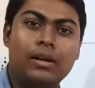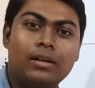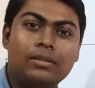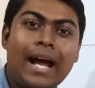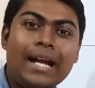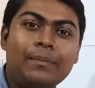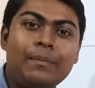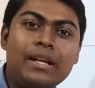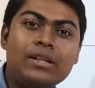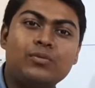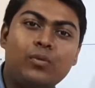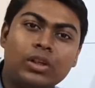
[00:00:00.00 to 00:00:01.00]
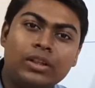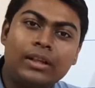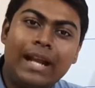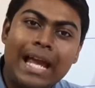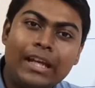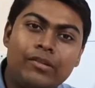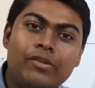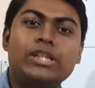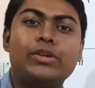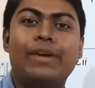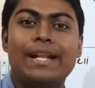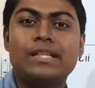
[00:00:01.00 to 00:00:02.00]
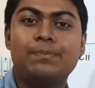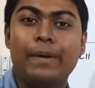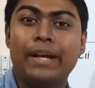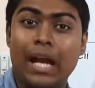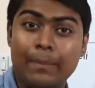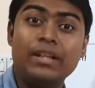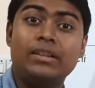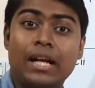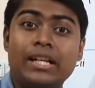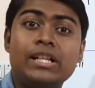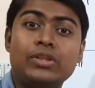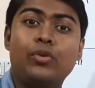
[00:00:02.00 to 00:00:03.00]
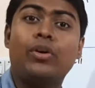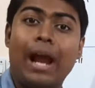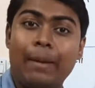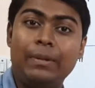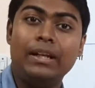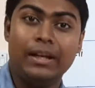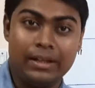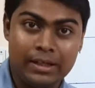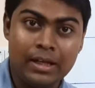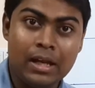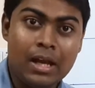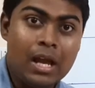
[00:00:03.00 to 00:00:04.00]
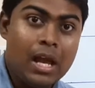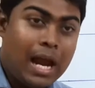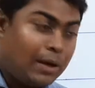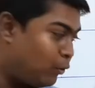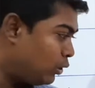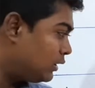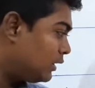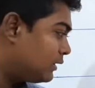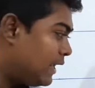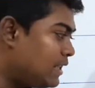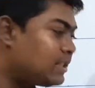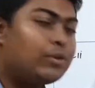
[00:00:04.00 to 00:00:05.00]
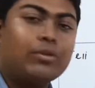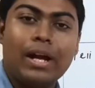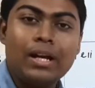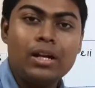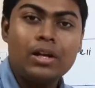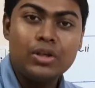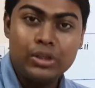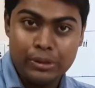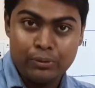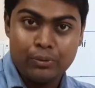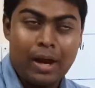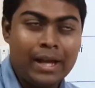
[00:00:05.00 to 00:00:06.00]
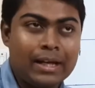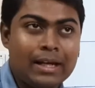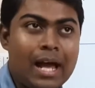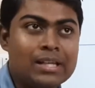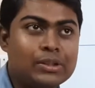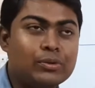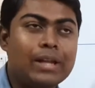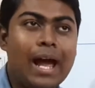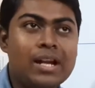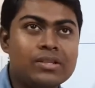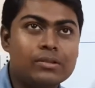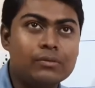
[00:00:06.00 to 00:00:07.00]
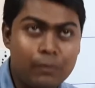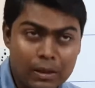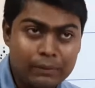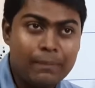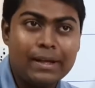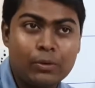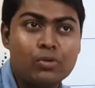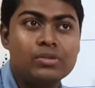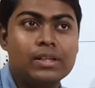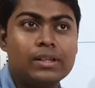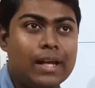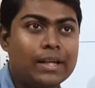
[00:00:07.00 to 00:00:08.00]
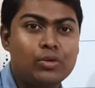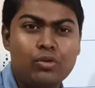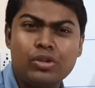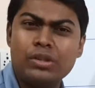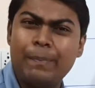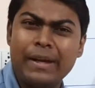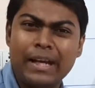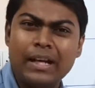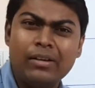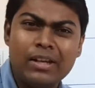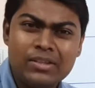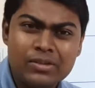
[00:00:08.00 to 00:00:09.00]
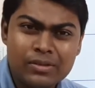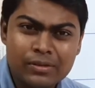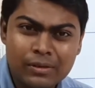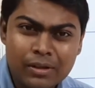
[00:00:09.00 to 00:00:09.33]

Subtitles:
That means what are the language you can speak, that is your ability, and what are the things you can do. I can ask you that one by question, like do you speak English?